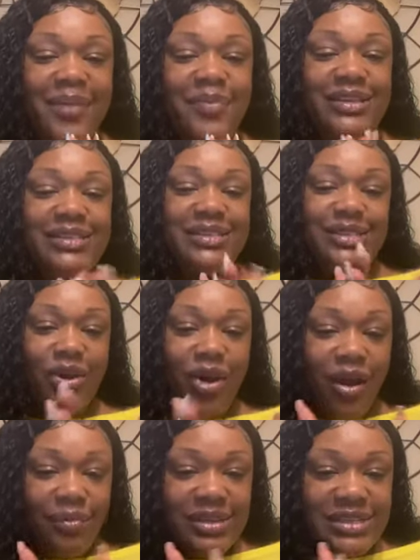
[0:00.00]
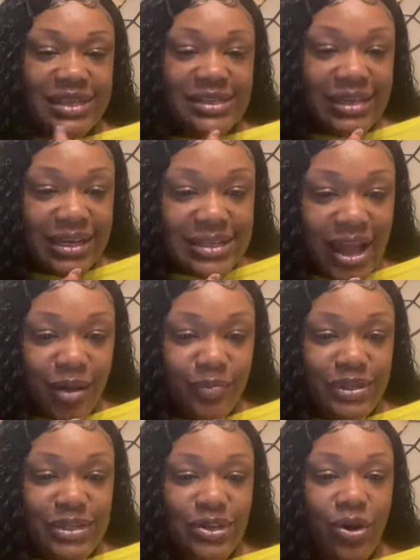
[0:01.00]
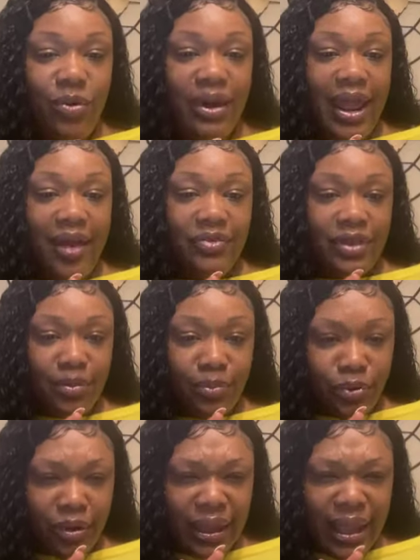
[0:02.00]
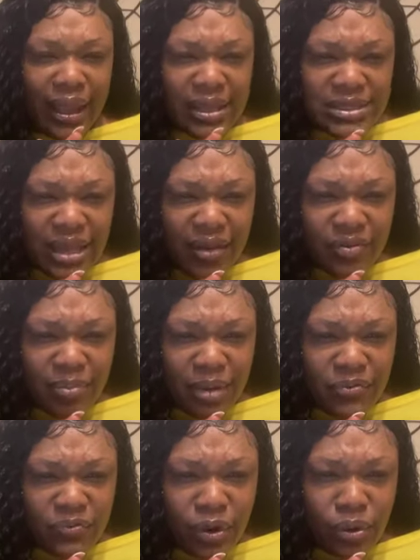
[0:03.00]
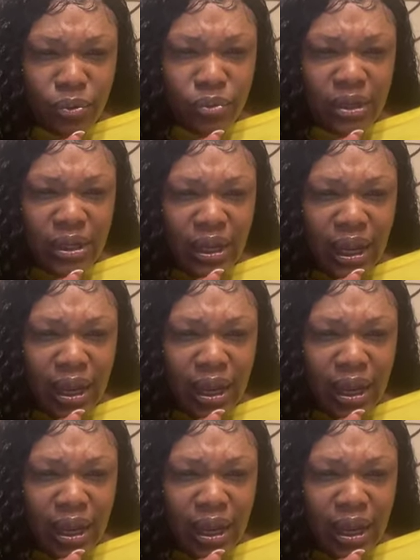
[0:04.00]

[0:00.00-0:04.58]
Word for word: Amen. Sister Carmen says, Yes, I'll be sowing after the broadcast, after my phone.